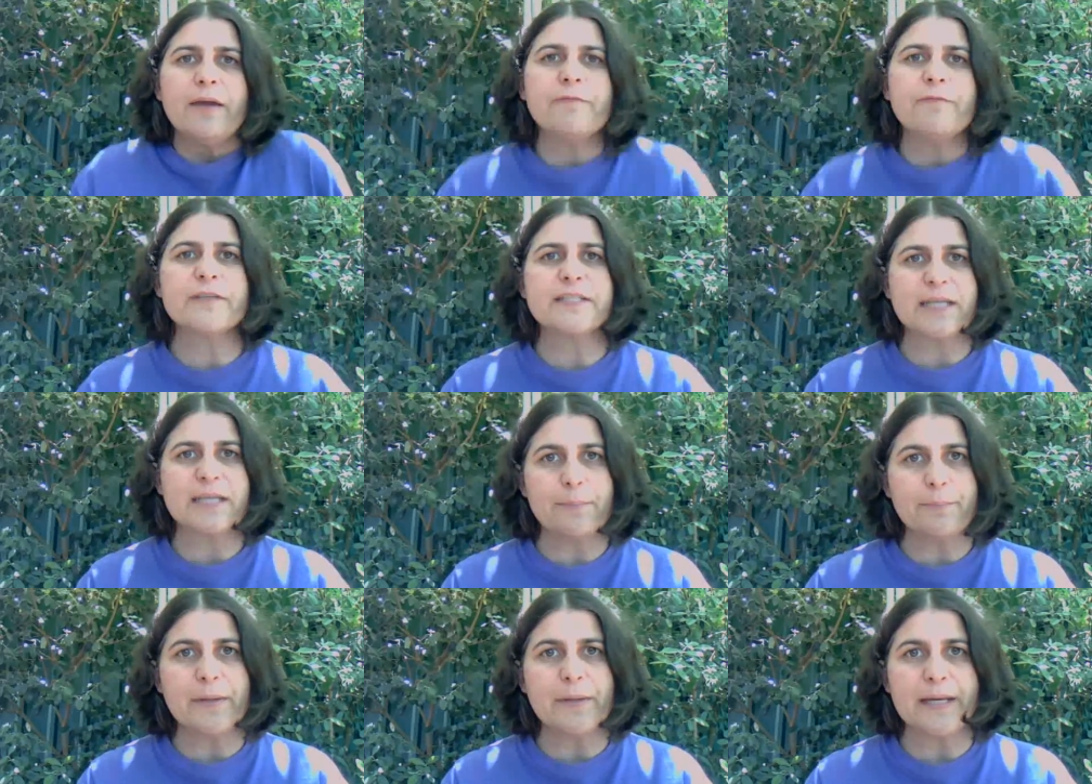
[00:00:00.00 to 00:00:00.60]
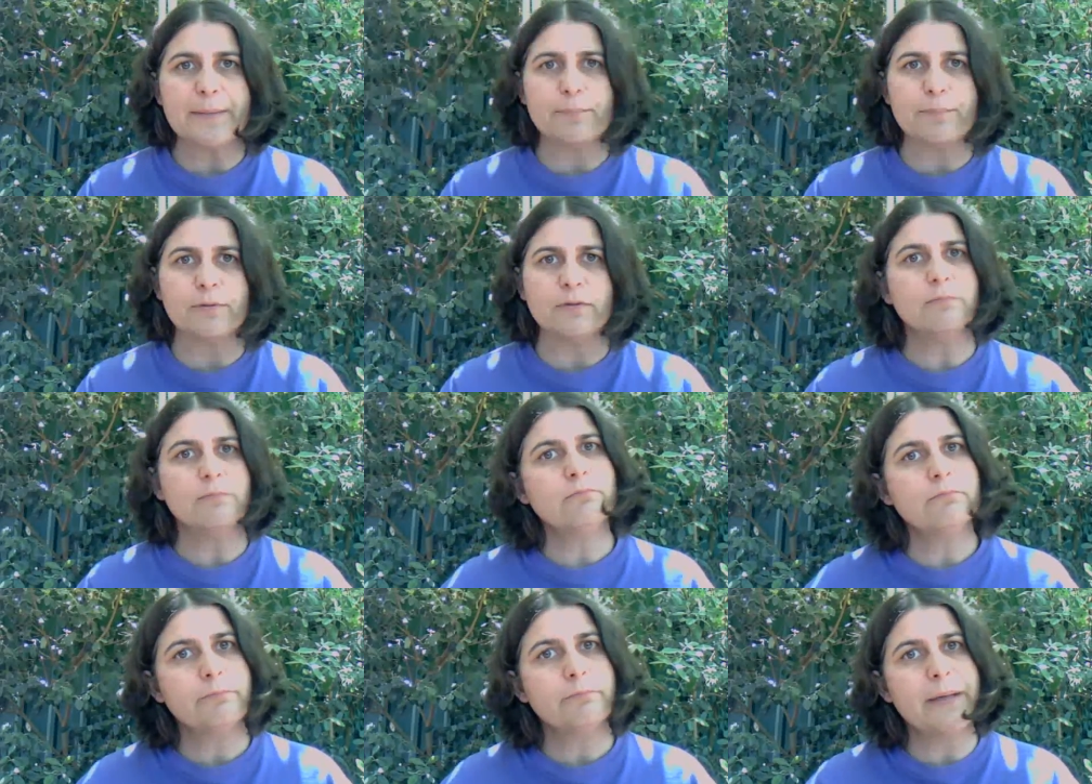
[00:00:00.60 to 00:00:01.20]
for some
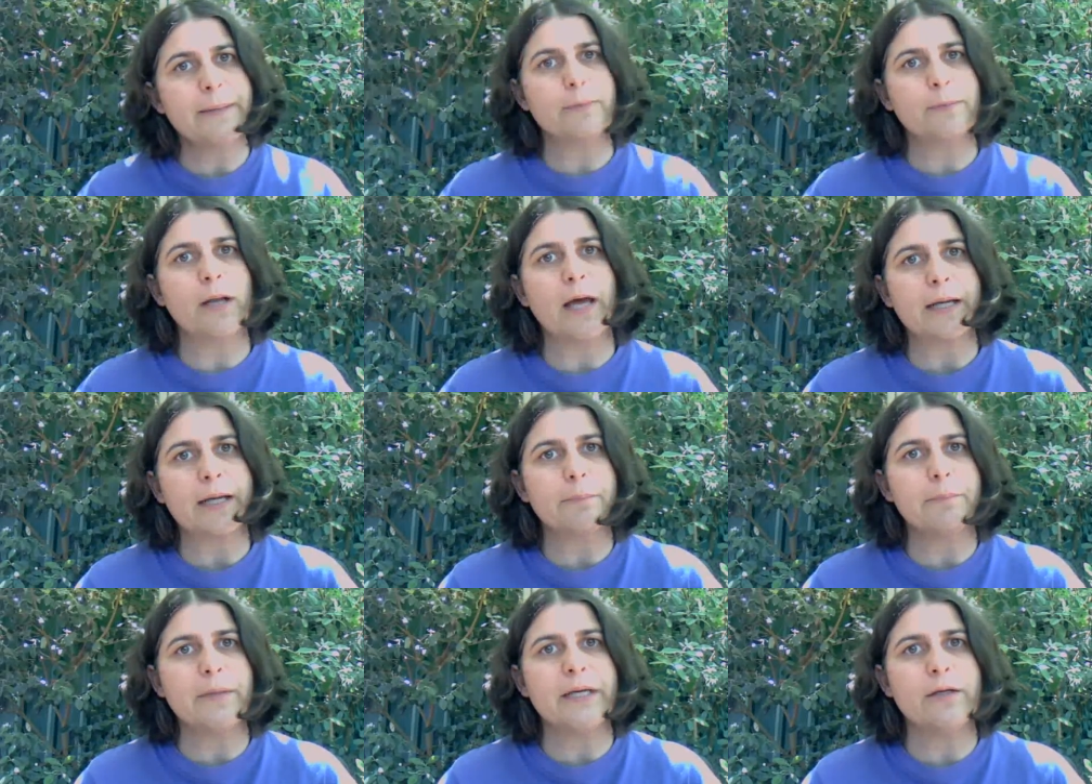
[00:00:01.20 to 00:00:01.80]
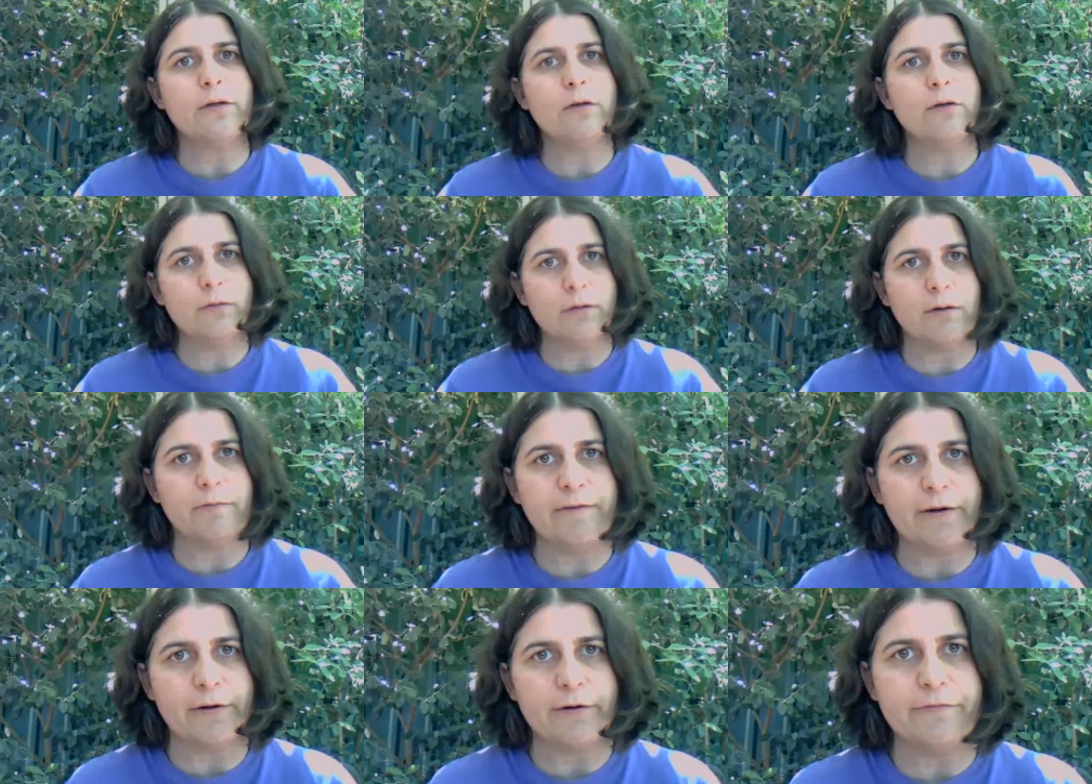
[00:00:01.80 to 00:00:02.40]
people, people like me who
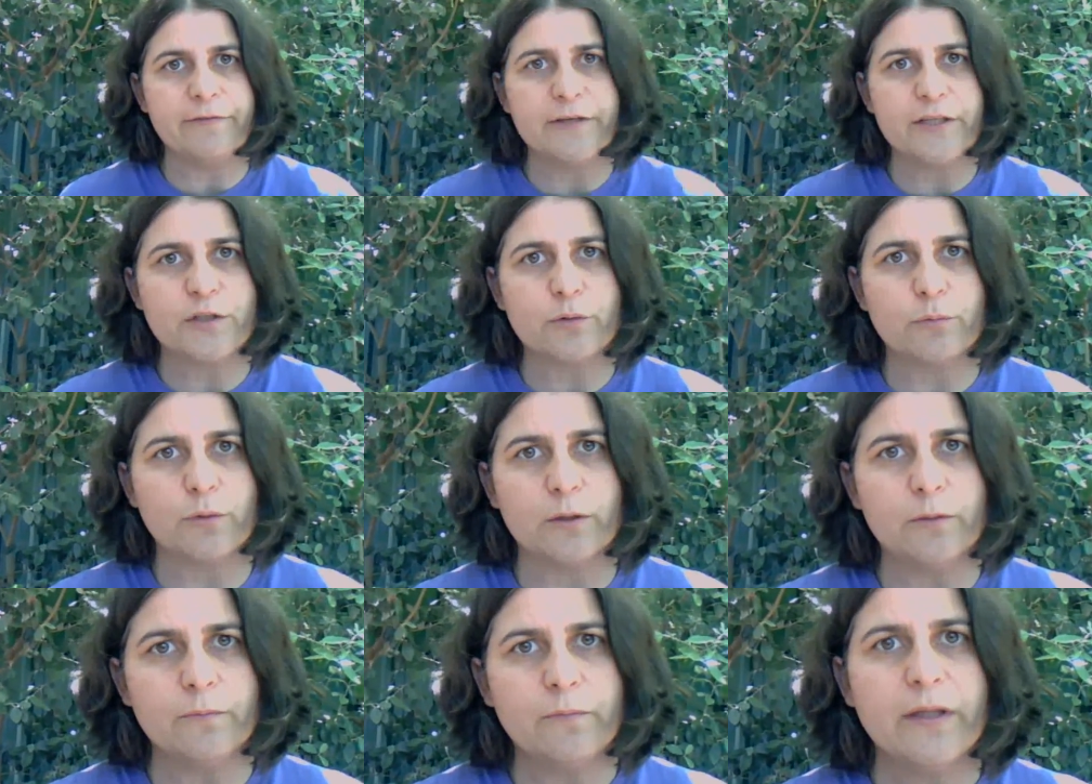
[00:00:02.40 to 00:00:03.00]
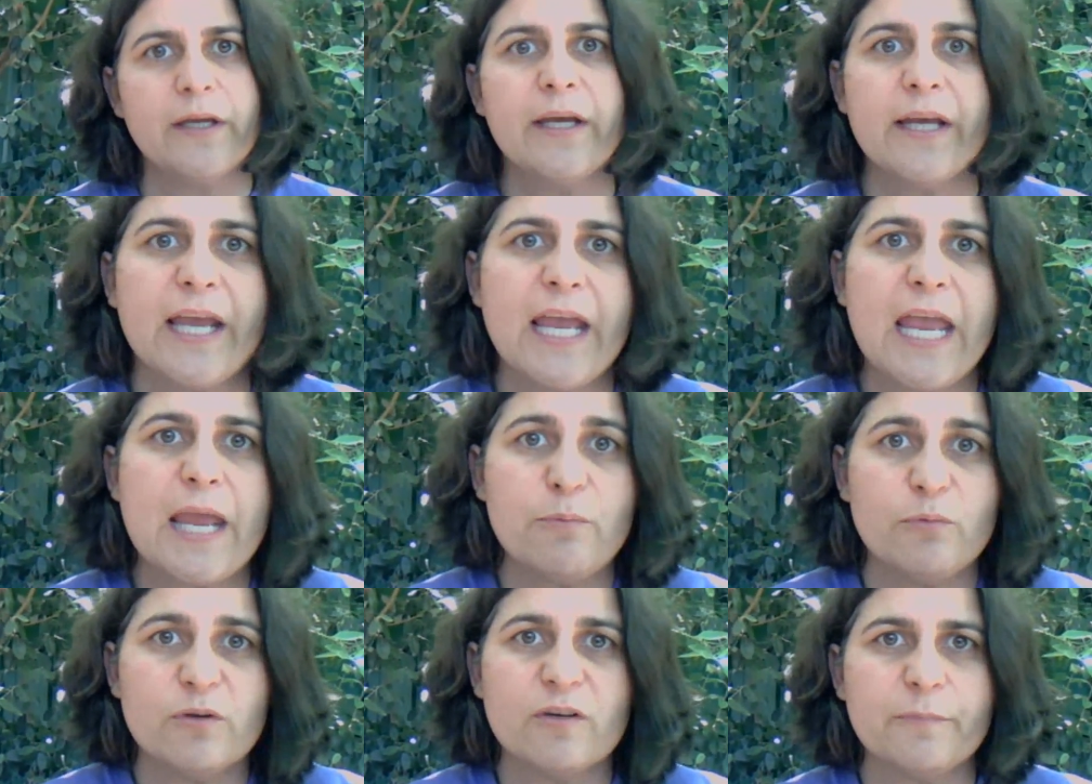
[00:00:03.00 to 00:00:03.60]
are very visual,
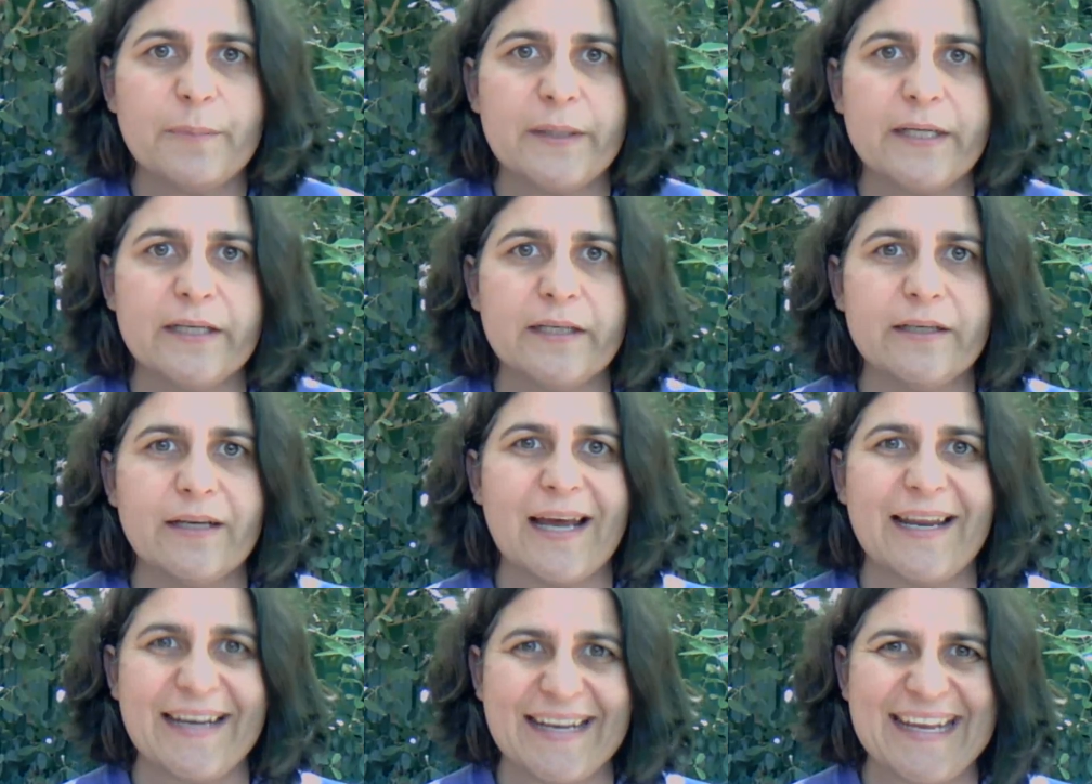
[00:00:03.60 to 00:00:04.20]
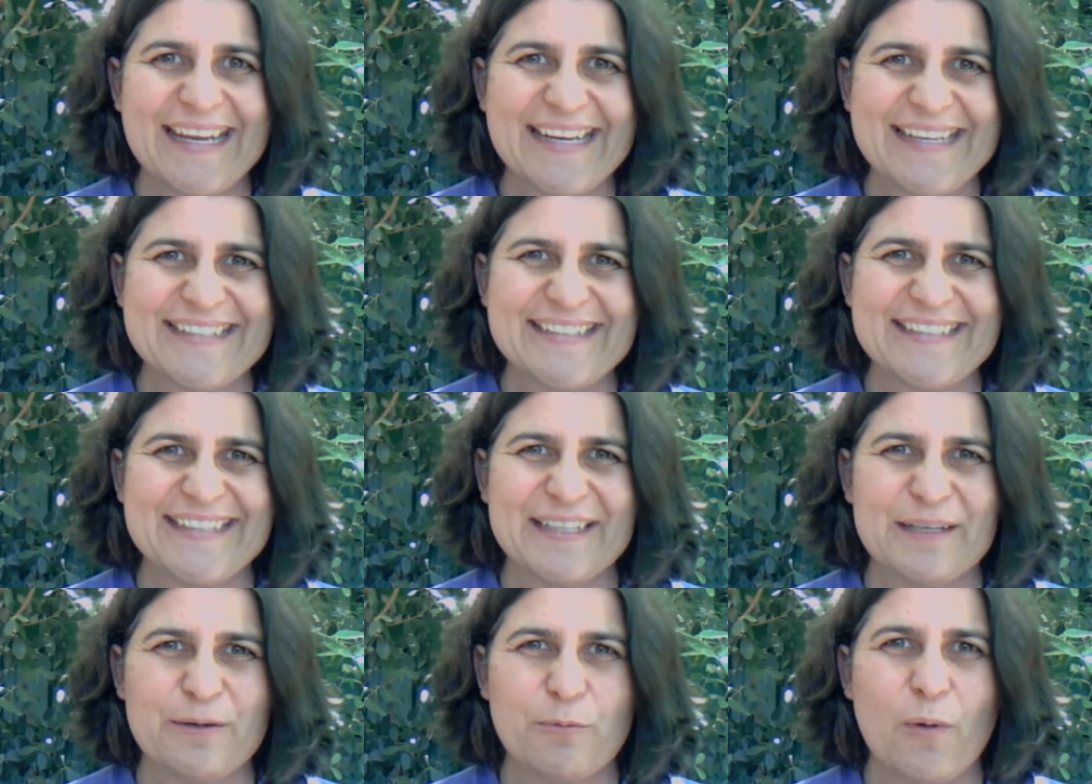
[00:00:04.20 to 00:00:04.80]
it would have been an
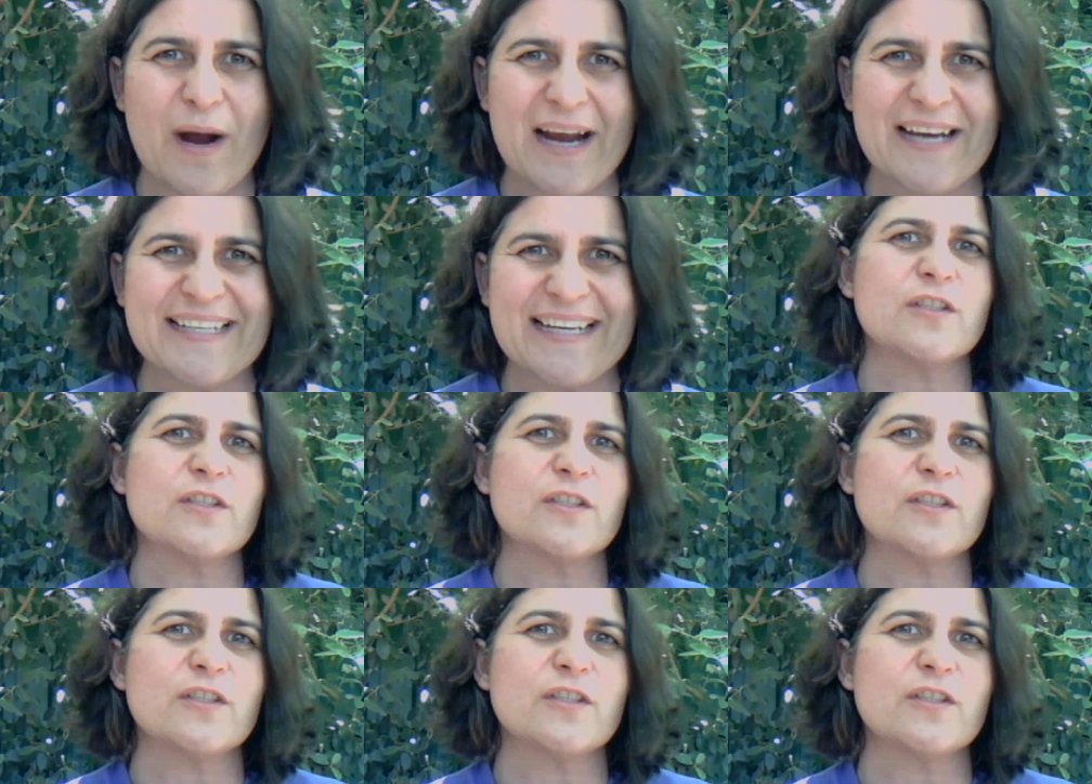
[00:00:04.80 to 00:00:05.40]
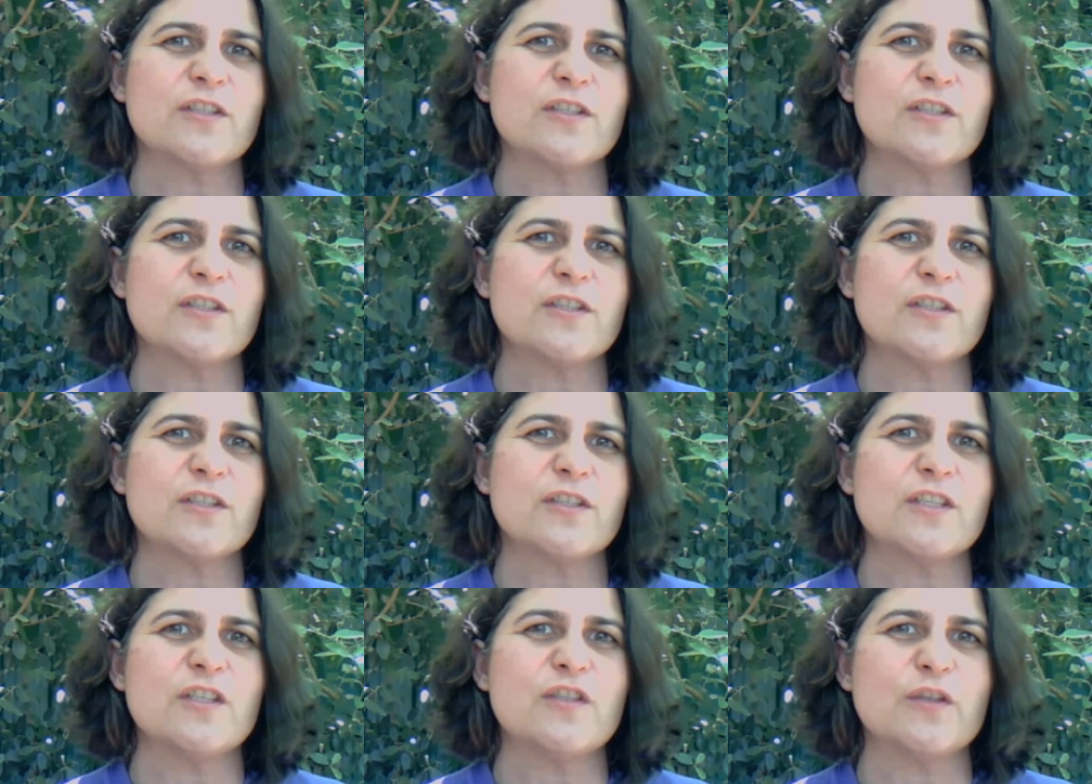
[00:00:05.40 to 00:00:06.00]
easier way to understand
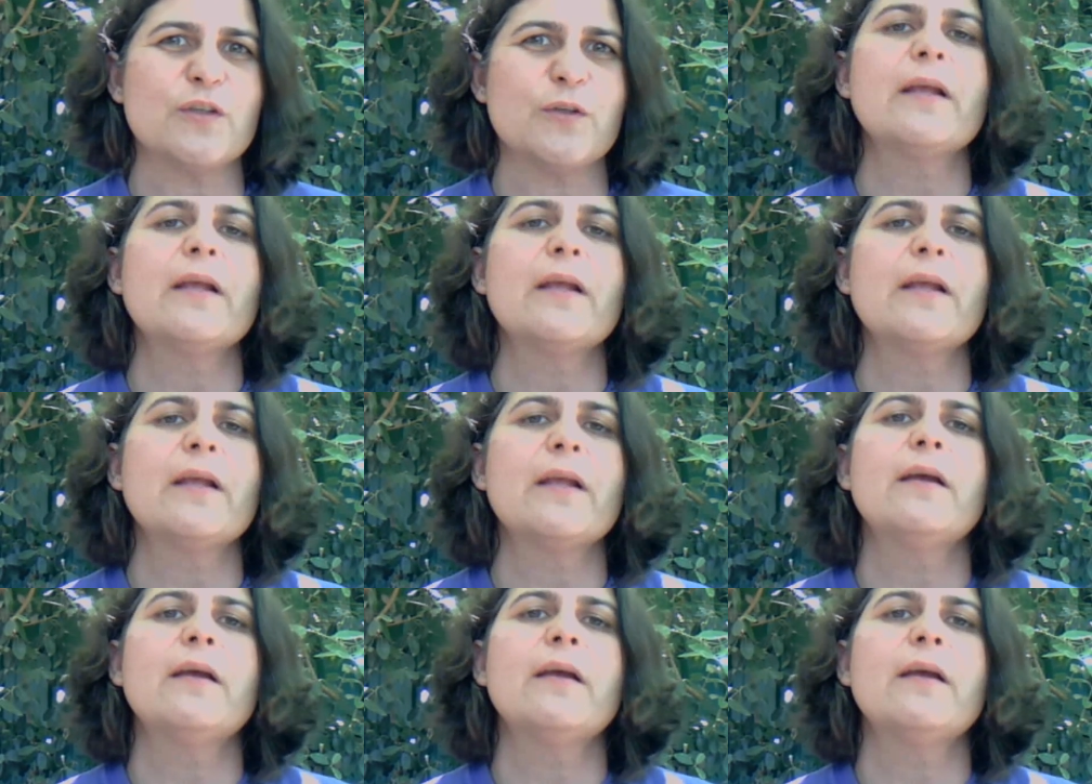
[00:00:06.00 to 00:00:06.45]
what to do.